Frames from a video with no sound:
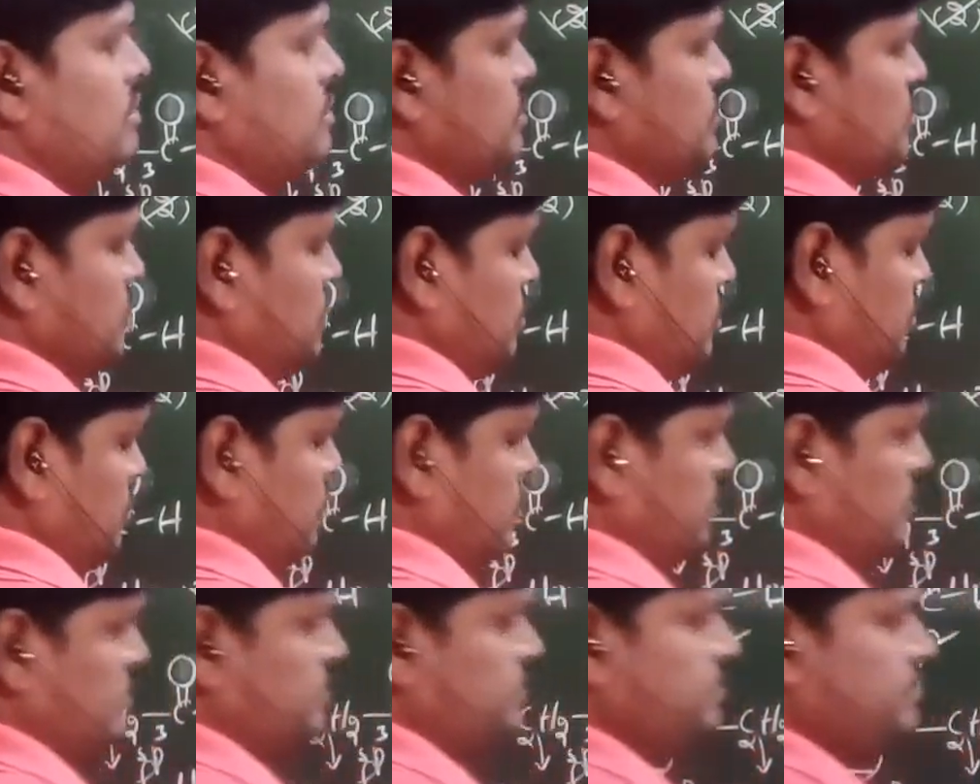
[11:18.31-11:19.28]

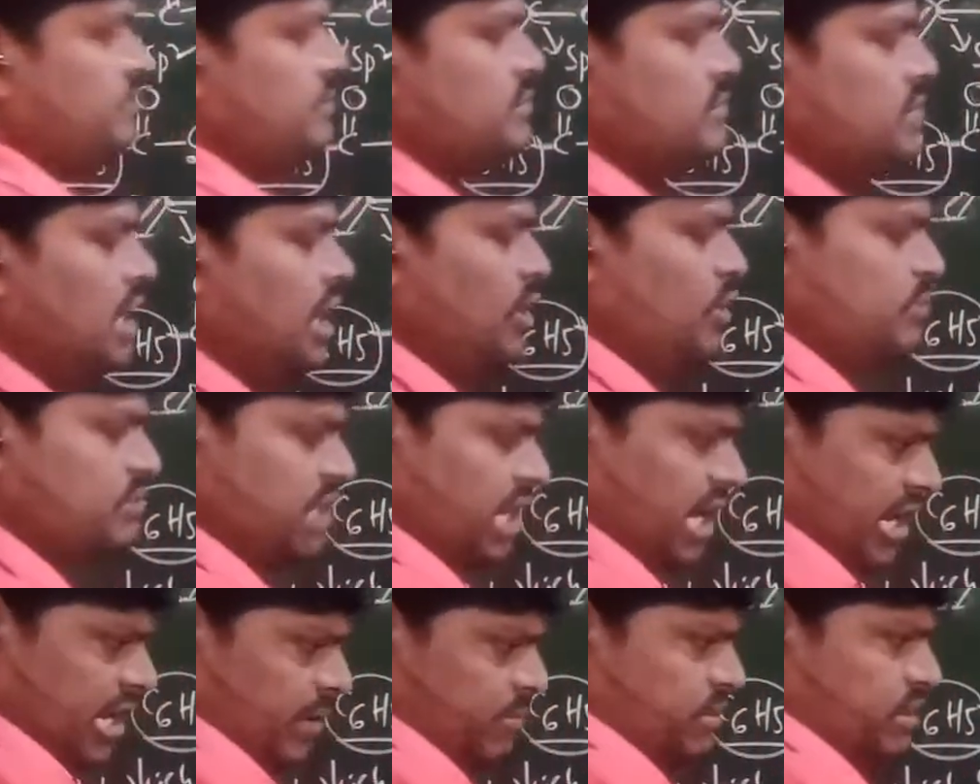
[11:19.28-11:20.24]
So I hope
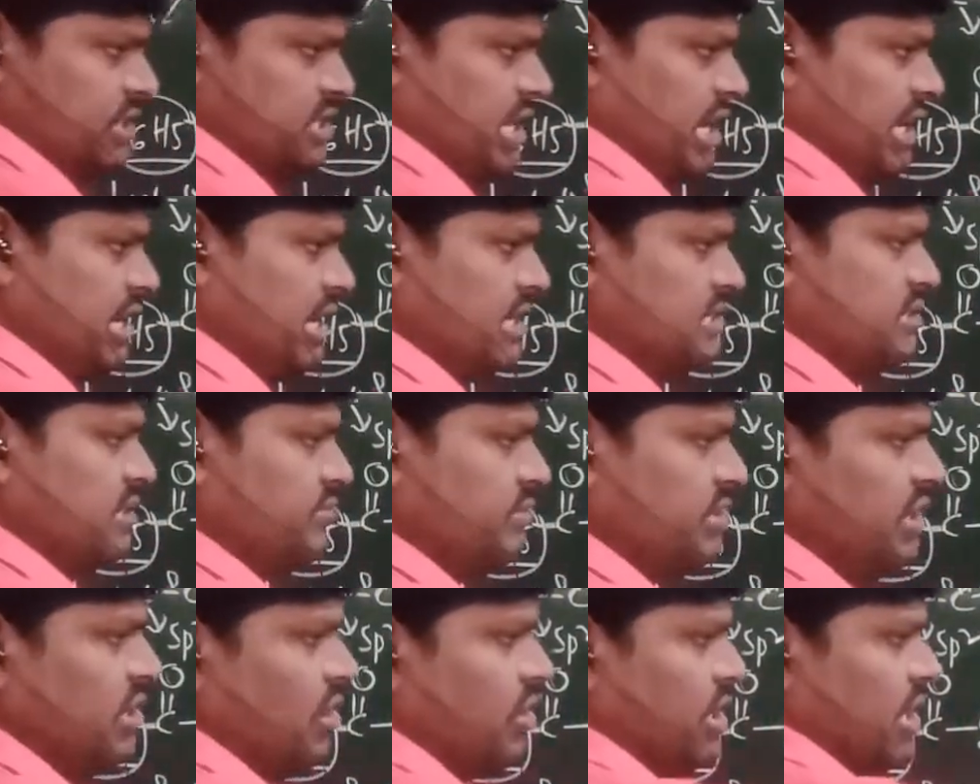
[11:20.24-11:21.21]
second option is correct answer.
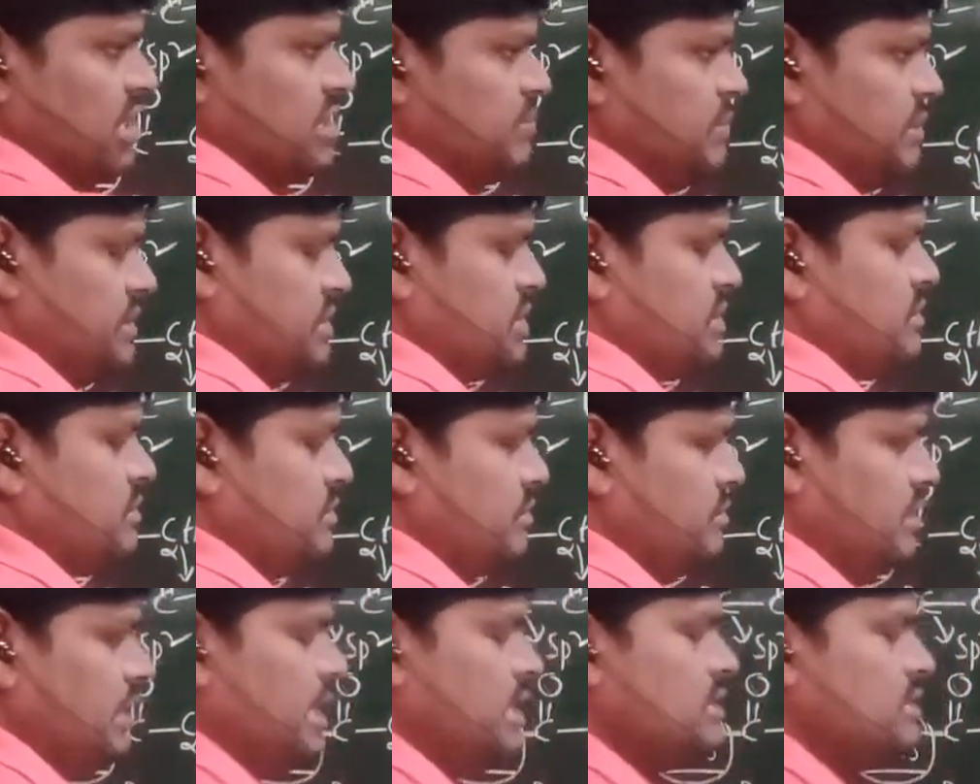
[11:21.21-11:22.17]
Will not exhibit,
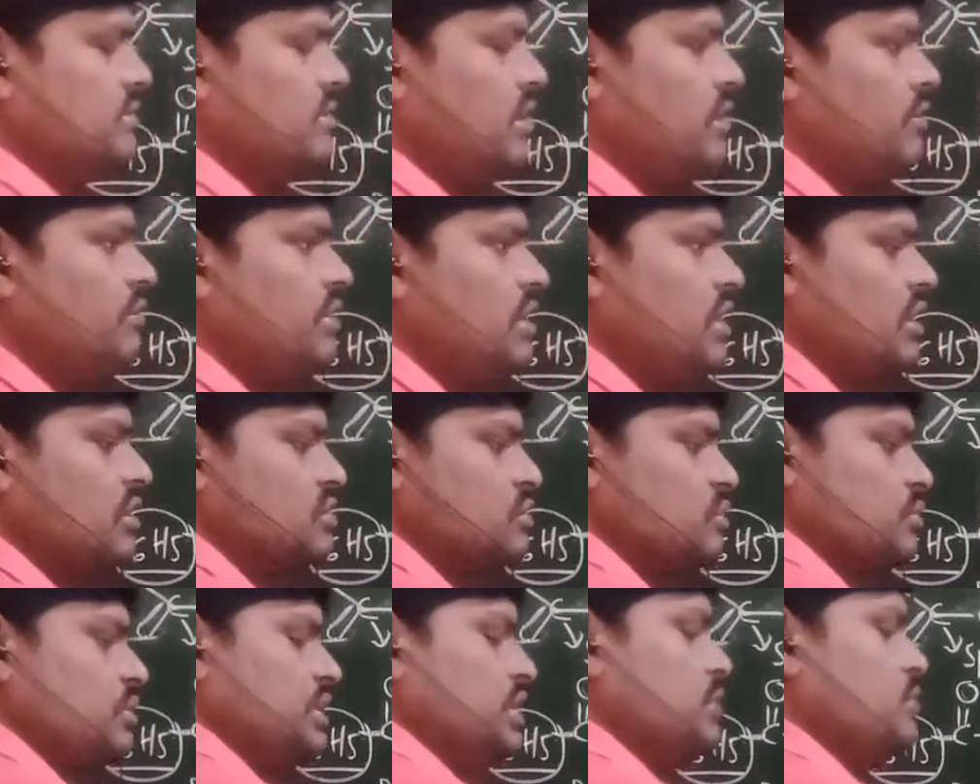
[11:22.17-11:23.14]
right? Or will not
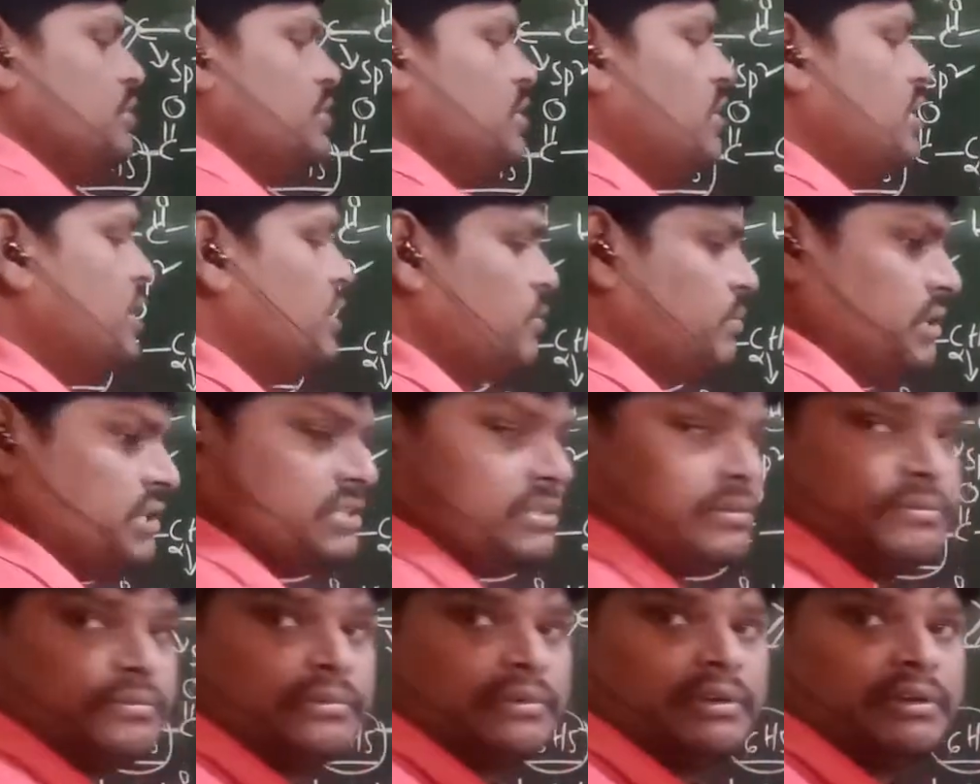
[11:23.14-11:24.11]
show keto-enol
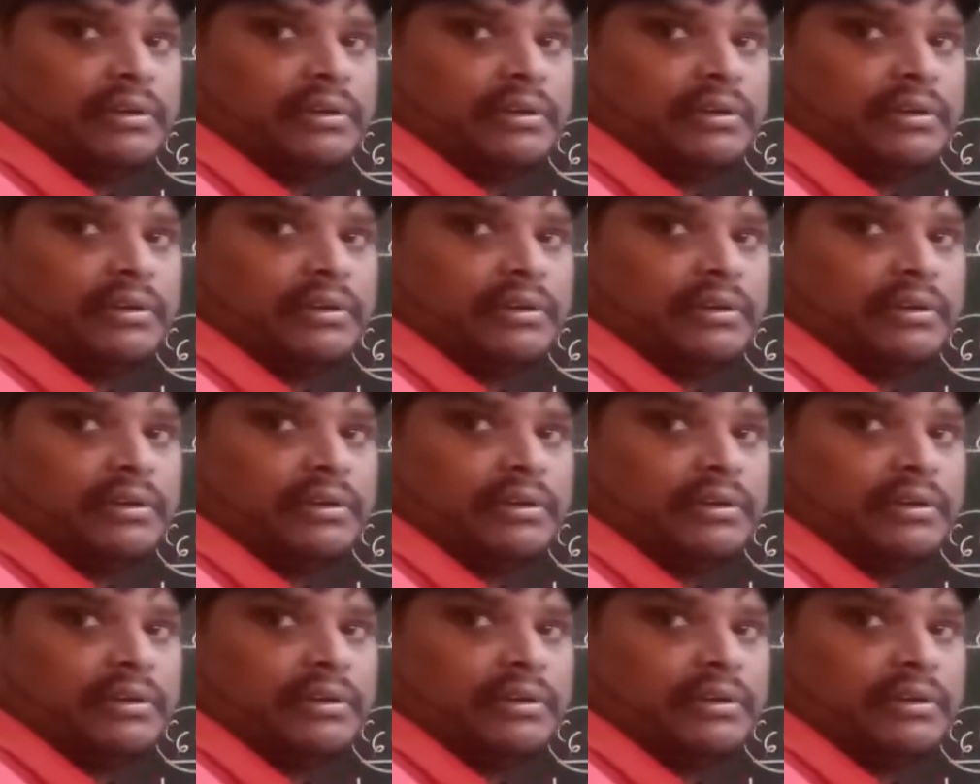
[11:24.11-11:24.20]
tautomerism.